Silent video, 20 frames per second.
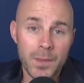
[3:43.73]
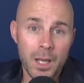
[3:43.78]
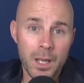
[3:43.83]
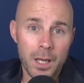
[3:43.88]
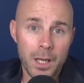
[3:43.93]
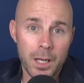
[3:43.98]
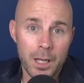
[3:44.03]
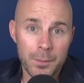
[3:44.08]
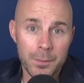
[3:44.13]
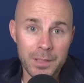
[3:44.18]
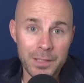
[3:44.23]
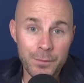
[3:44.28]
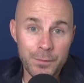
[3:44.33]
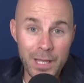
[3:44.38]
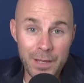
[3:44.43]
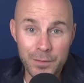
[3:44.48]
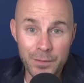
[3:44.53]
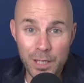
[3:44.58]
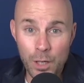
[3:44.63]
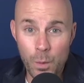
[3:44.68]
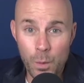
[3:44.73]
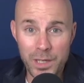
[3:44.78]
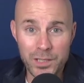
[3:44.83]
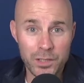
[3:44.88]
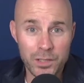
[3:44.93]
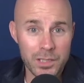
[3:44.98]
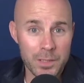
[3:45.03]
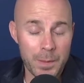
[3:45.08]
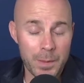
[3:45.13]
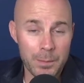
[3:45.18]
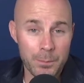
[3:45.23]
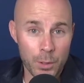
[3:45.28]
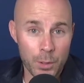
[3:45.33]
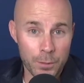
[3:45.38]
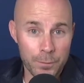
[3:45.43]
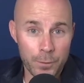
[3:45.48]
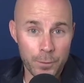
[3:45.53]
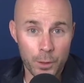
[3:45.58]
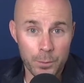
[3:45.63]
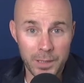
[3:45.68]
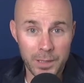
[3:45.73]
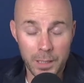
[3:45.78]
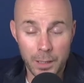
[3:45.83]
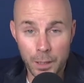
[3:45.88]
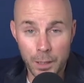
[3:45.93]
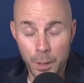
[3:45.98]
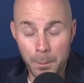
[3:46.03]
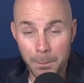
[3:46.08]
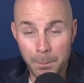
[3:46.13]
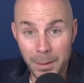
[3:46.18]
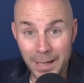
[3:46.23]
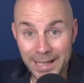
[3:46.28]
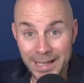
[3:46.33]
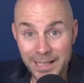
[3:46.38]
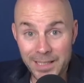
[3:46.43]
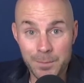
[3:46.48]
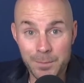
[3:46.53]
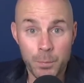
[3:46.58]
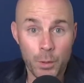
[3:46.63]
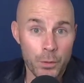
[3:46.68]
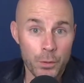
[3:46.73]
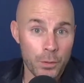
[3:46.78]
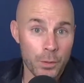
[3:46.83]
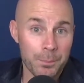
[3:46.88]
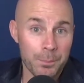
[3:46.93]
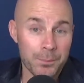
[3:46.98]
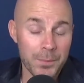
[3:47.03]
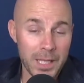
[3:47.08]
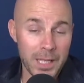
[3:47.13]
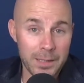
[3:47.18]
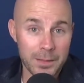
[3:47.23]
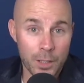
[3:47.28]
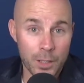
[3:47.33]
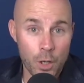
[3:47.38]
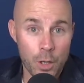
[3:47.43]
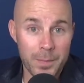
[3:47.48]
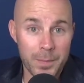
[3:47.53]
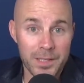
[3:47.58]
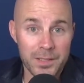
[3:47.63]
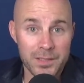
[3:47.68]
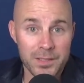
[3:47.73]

Um, if you have any questions about monophobia, please put them in the comments.